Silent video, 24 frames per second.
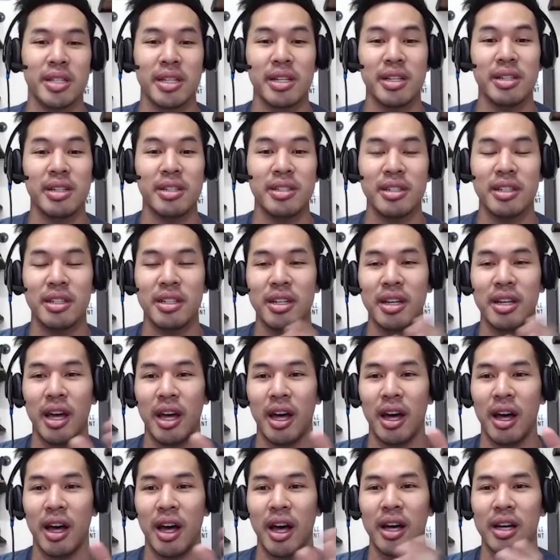easily
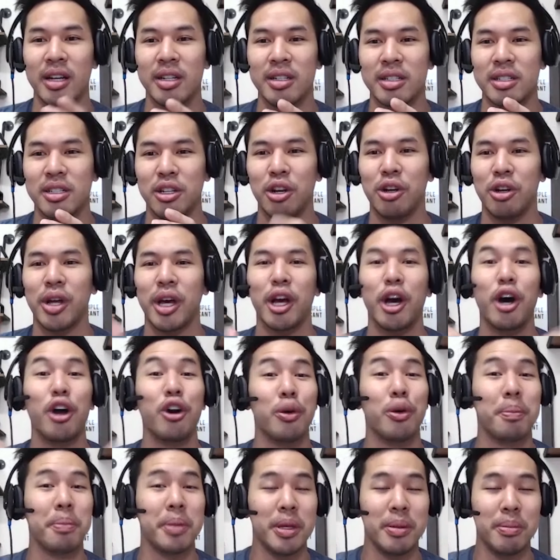as you know like
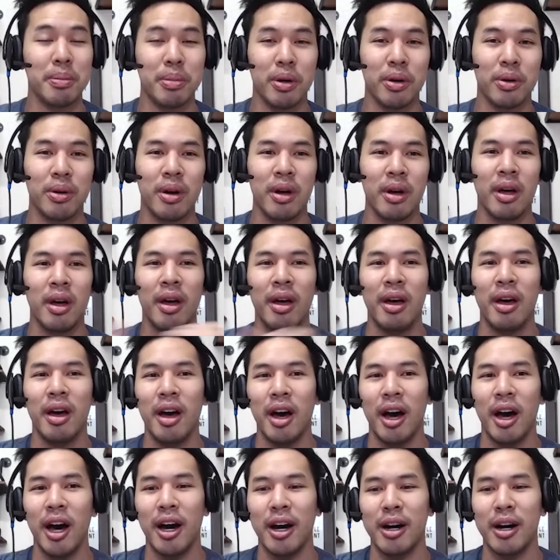other people.
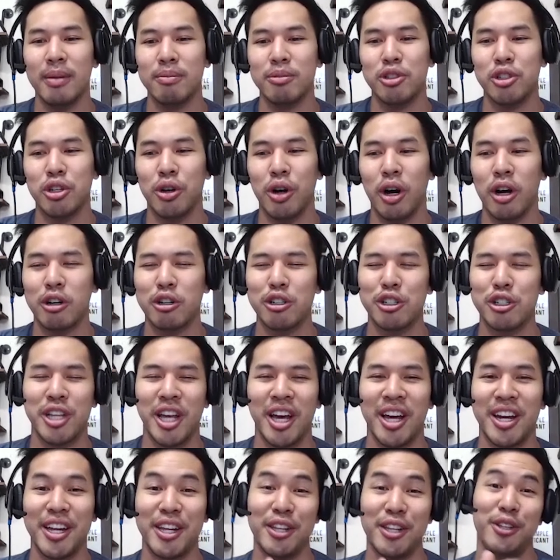Um, so
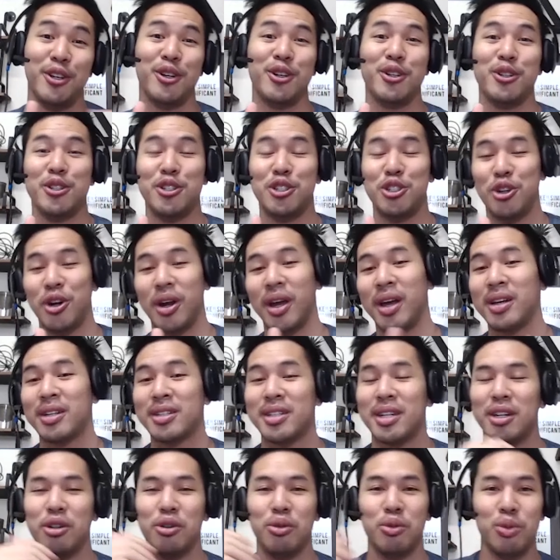understanding you know your strengths
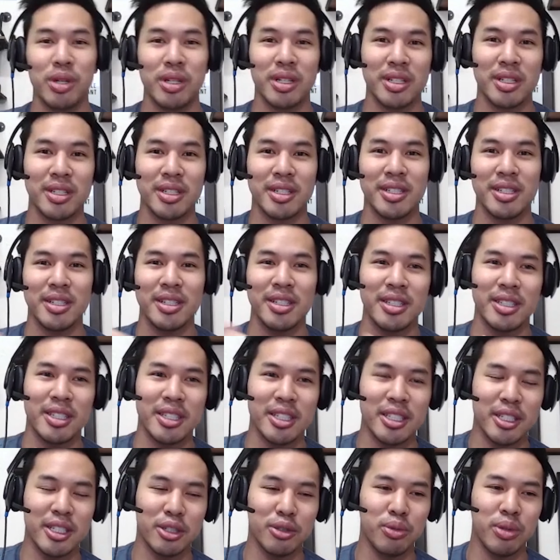and your weaknesses
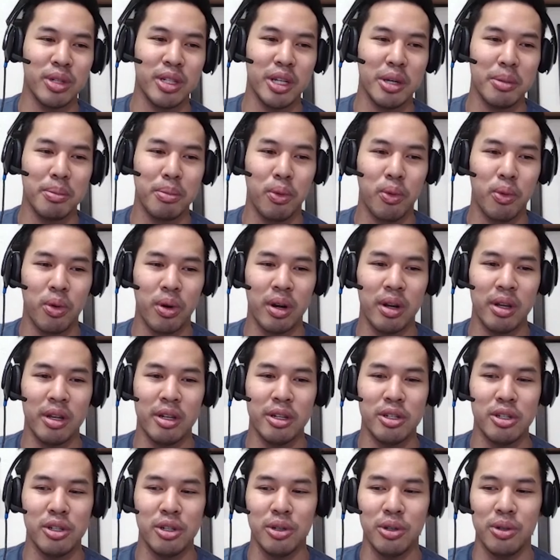is really important
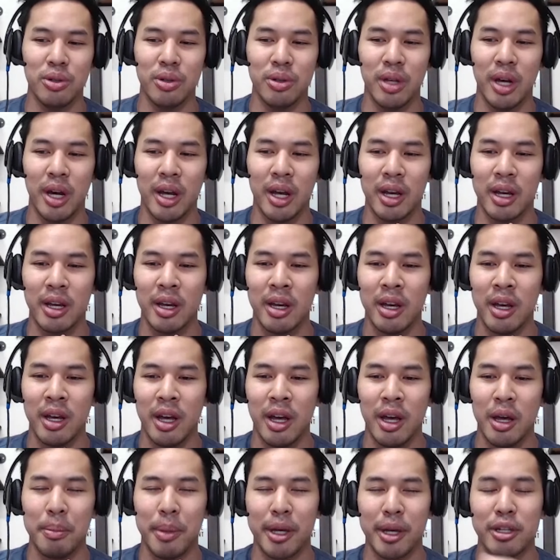into like
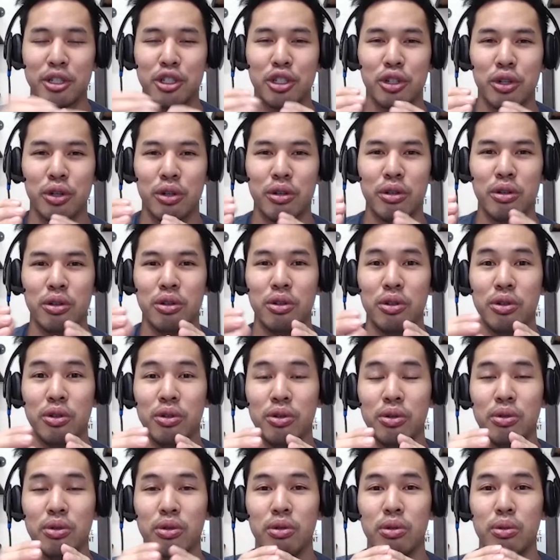making sure
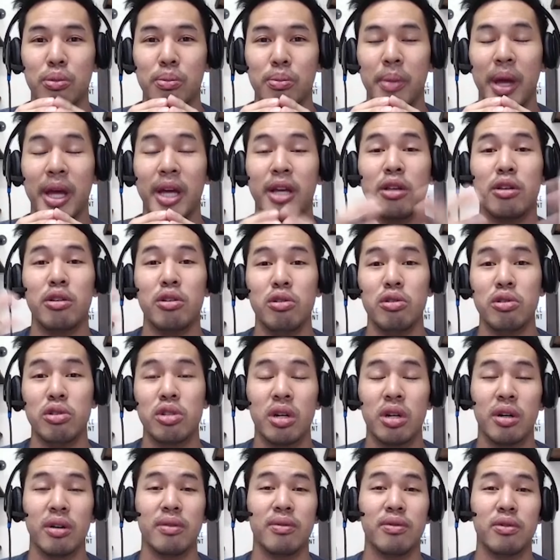you make use
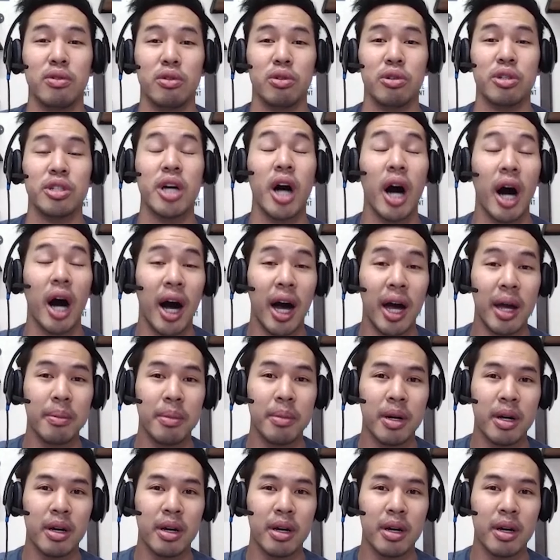of your time